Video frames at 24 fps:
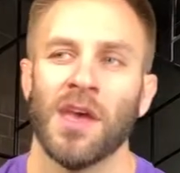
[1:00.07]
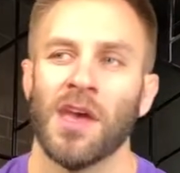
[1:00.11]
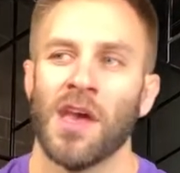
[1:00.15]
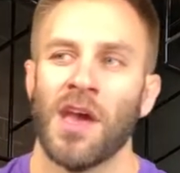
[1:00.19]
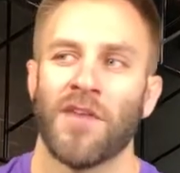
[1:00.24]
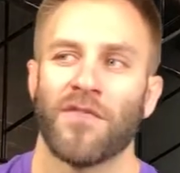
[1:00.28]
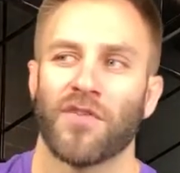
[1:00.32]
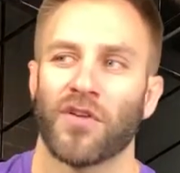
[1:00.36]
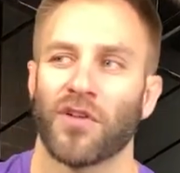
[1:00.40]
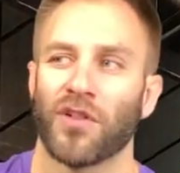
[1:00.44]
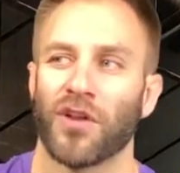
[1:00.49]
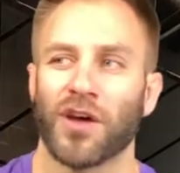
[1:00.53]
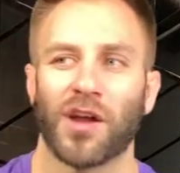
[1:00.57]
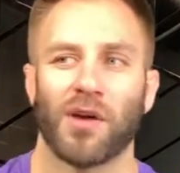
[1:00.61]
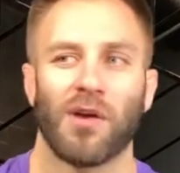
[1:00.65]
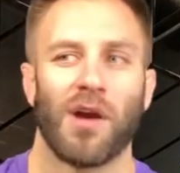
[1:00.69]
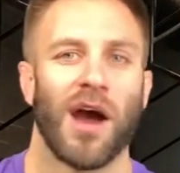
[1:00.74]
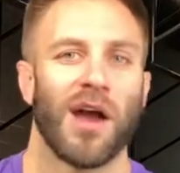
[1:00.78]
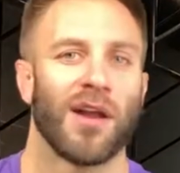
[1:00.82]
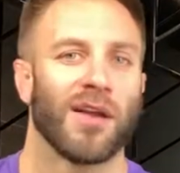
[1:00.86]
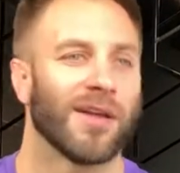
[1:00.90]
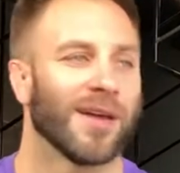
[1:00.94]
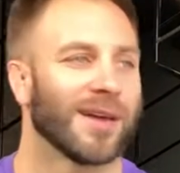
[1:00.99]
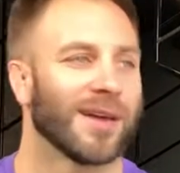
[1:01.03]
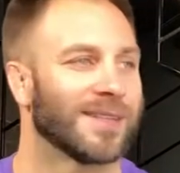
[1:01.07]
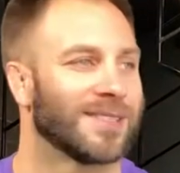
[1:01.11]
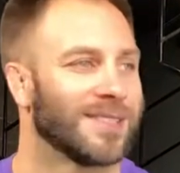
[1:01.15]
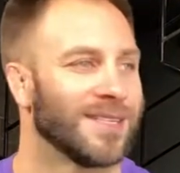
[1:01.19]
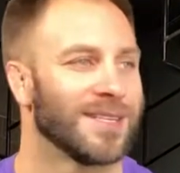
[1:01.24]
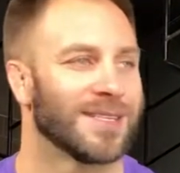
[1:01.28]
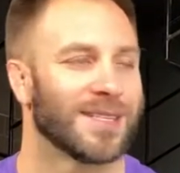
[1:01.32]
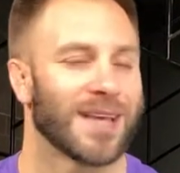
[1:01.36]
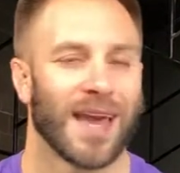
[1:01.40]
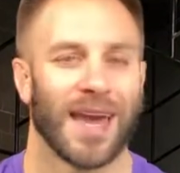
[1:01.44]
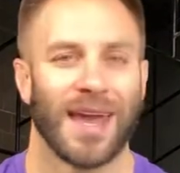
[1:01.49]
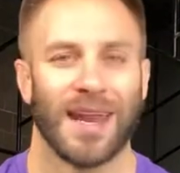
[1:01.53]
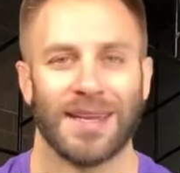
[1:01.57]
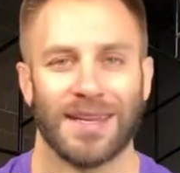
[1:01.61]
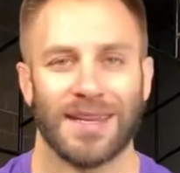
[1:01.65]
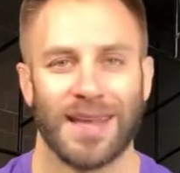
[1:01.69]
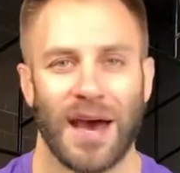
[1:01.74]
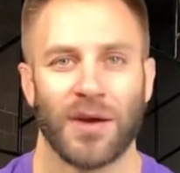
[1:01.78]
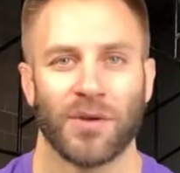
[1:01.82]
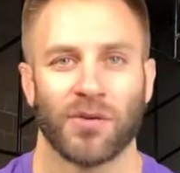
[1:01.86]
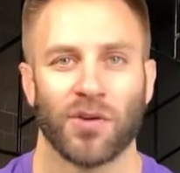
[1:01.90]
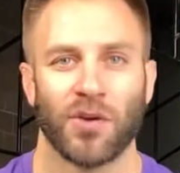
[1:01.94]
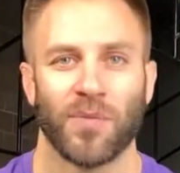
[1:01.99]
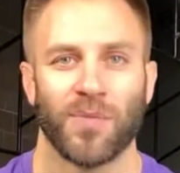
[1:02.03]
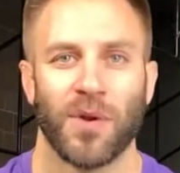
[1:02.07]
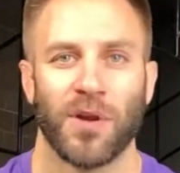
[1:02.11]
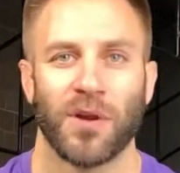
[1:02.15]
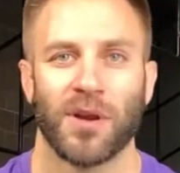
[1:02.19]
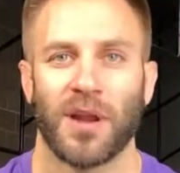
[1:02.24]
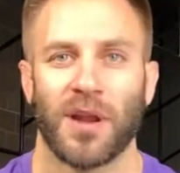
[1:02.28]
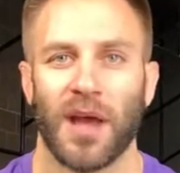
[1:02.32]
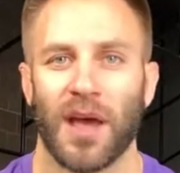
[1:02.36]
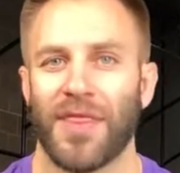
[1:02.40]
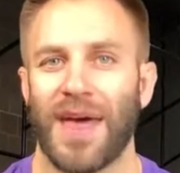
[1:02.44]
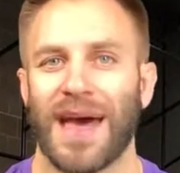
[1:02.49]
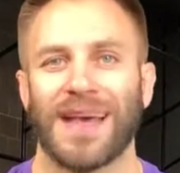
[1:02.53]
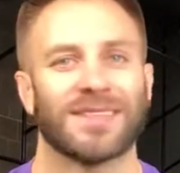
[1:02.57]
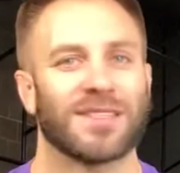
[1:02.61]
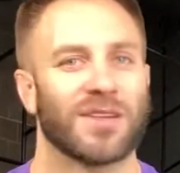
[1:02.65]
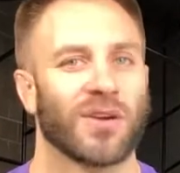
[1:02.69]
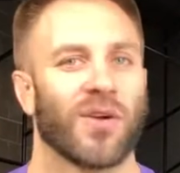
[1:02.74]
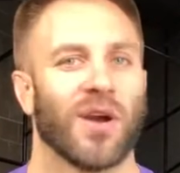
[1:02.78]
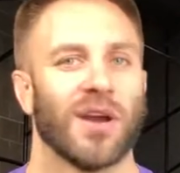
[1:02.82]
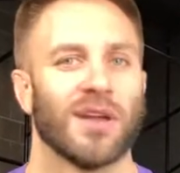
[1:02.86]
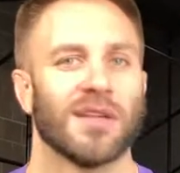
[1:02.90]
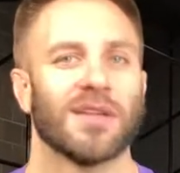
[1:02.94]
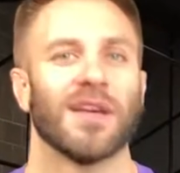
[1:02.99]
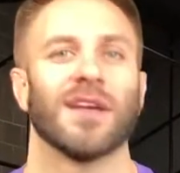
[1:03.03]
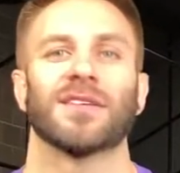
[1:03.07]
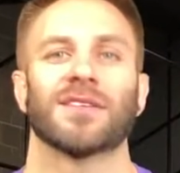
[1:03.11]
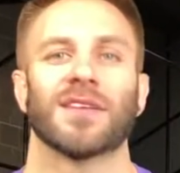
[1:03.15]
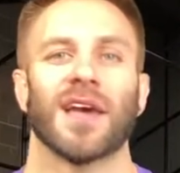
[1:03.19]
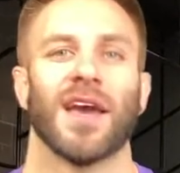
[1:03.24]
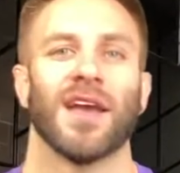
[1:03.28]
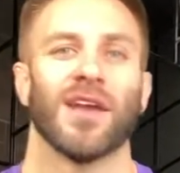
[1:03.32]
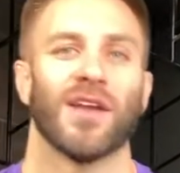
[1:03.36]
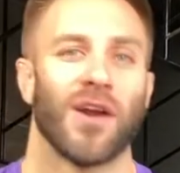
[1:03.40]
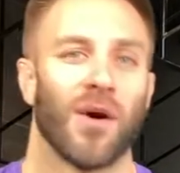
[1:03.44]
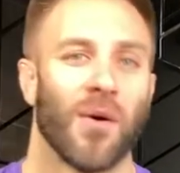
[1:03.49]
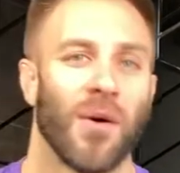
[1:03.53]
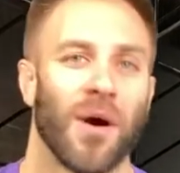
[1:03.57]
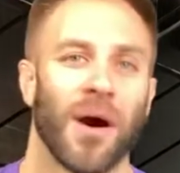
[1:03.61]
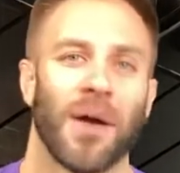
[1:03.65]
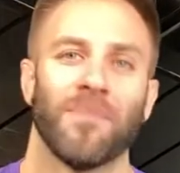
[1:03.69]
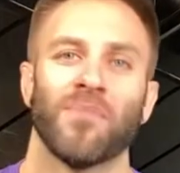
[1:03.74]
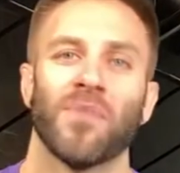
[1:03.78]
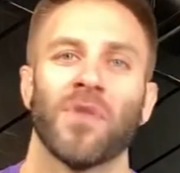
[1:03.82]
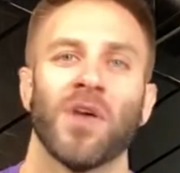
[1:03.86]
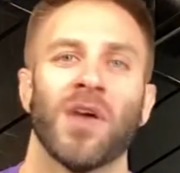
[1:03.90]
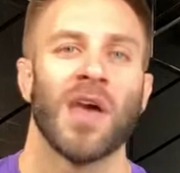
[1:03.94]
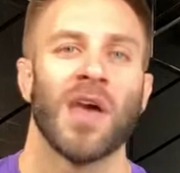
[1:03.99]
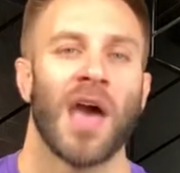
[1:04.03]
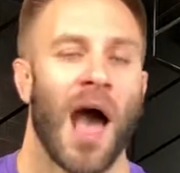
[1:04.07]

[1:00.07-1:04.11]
If you're looking around, you're like, geez, I got a down group here today. That's a great day to say, hey, you know what?